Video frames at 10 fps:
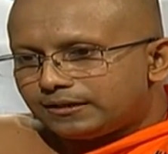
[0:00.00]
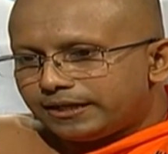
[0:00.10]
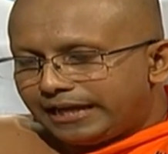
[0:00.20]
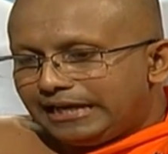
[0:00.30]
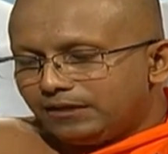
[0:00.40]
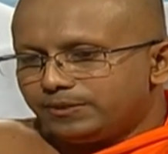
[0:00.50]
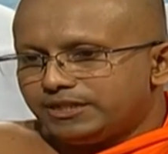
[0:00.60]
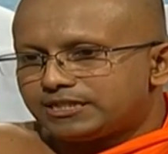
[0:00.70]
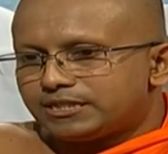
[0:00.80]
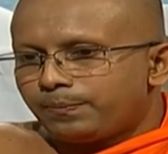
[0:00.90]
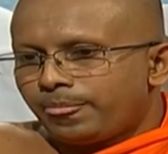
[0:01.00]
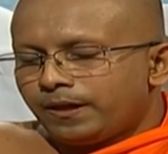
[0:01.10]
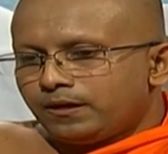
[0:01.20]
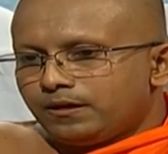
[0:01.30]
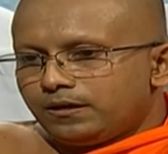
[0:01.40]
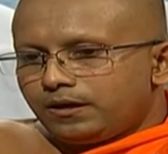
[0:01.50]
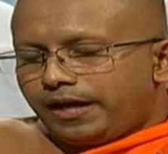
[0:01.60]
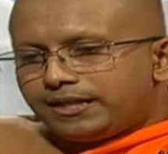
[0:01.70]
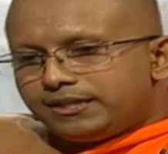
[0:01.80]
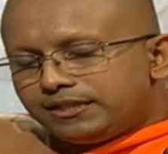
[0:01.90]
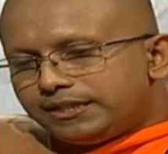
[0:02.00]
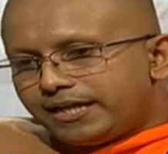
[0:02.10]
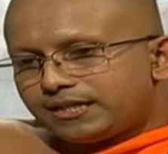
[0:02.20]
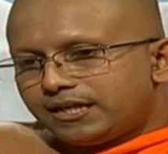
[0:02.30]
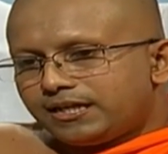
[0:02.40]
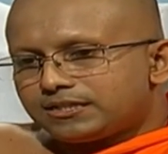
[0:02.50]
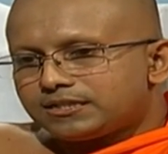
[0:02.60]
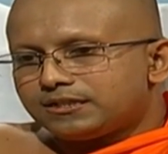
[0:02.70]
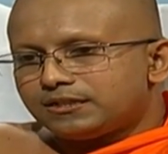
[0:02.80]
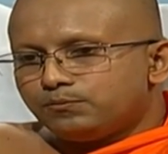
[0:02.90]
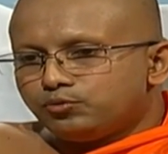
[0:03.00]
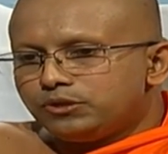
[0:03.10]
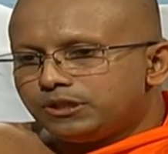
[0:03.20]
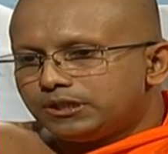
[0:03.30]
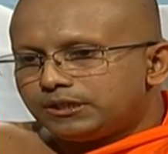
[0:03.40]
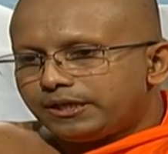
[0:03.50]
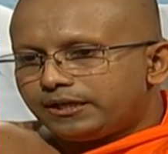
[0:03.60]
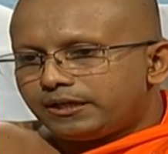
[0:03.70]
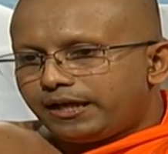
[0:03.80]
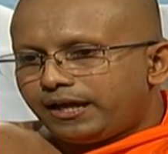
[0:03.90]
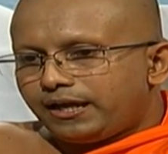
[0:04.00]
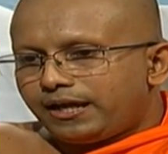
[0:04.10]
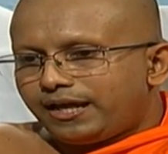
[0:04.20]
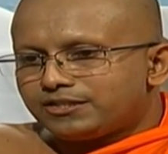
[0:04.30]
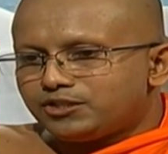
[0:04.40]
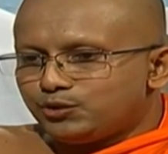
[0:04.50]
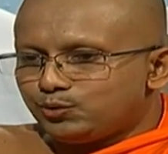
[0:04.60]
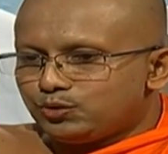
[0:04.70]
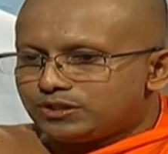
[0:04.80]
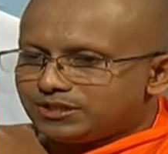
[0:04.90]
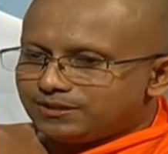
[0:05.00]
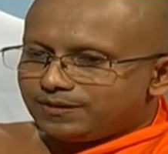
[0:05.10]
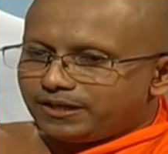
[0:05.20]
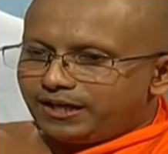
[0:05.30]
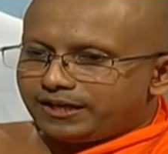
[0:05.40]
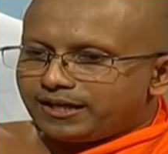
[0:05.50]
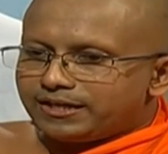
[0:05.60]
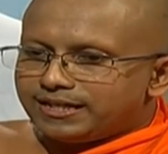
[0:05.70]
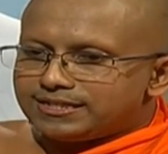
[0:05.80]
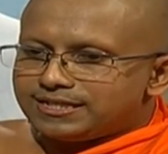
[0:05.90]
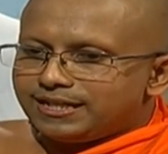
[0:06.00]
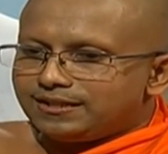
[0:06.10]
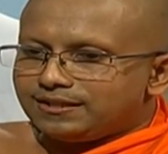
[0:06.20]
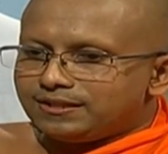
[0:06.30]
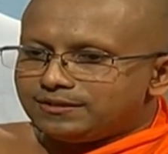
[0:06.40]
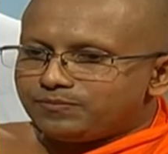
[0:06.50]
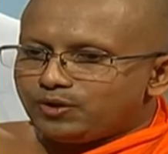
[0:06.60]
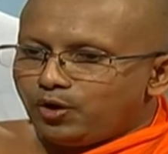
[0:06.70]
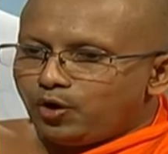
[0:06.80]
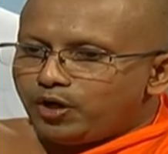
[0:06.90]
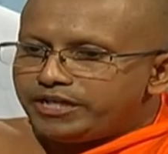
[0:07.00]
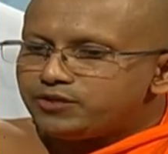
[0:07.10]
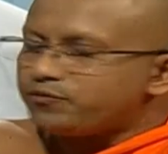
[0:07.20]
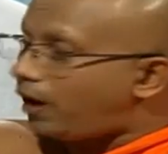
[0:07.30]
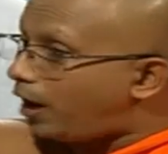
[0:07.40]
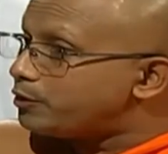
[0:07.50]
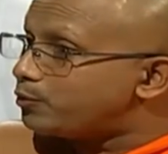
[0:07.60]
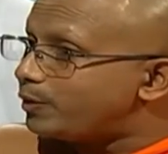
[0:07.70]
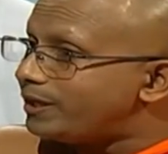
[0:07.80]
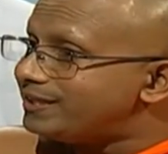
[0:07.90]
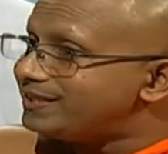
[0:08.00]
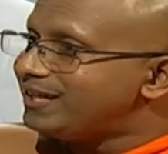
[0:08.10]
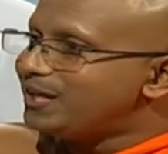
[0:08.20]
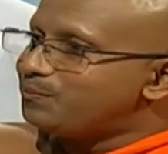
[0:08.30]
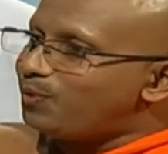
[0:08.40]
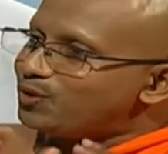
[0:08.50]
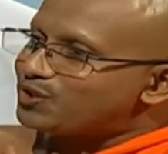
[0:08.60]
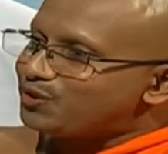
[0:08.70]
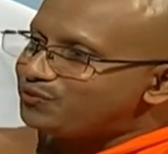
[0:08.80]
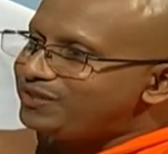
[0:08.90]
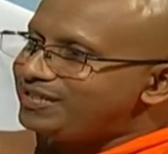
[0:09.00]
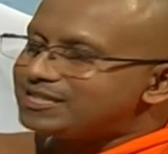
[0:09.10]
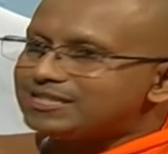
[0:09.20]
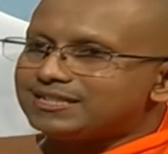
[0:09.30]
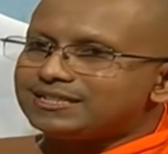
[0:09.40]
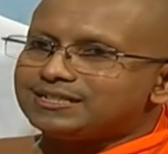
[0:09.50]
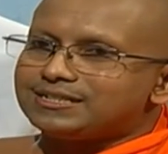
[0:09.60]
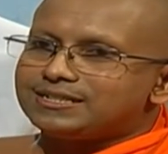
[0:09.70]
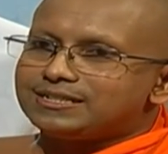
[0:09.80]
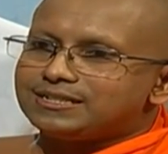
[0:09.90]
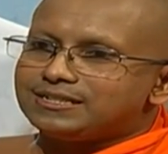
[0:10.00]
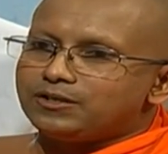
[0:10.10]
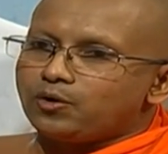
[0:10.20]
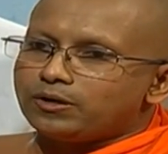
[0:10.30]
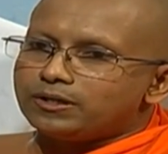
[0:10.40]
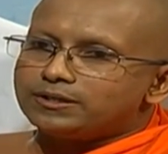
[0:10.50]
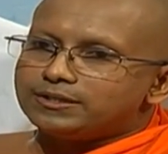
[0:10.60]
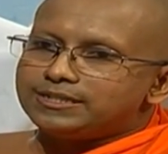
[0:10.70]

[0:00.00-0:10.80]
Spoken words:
ailments. In that case, the Buddha has used, I can say, the knowledge of Ayurveda. Most of these the